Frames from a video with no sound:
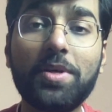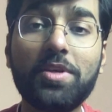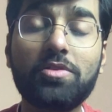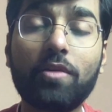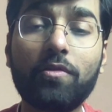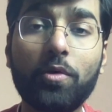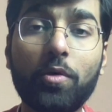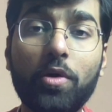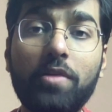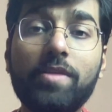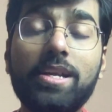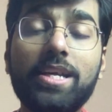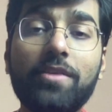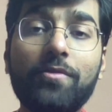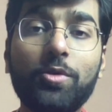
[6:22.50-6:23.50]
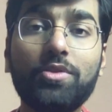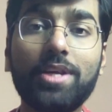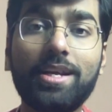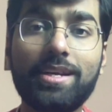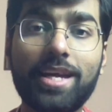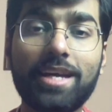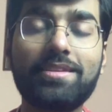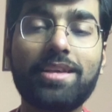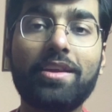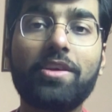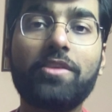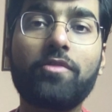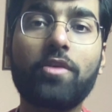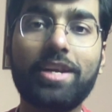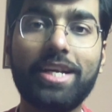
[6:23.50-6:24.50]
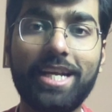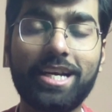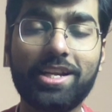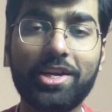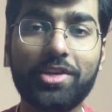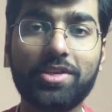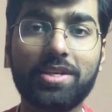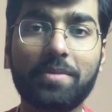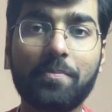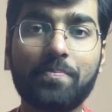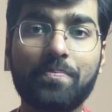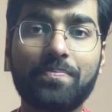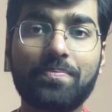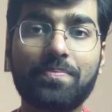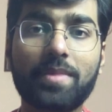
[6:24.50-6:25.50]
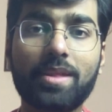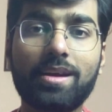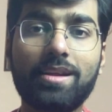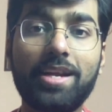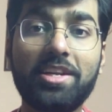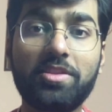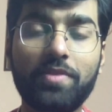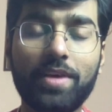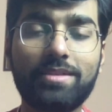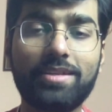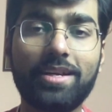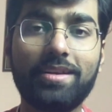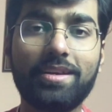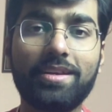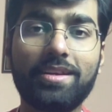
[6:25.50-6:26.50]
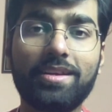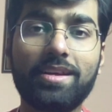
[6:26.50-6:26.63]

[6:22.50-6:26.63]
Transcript: piece of code will give you syntax error for redeclaration. Let's fix it.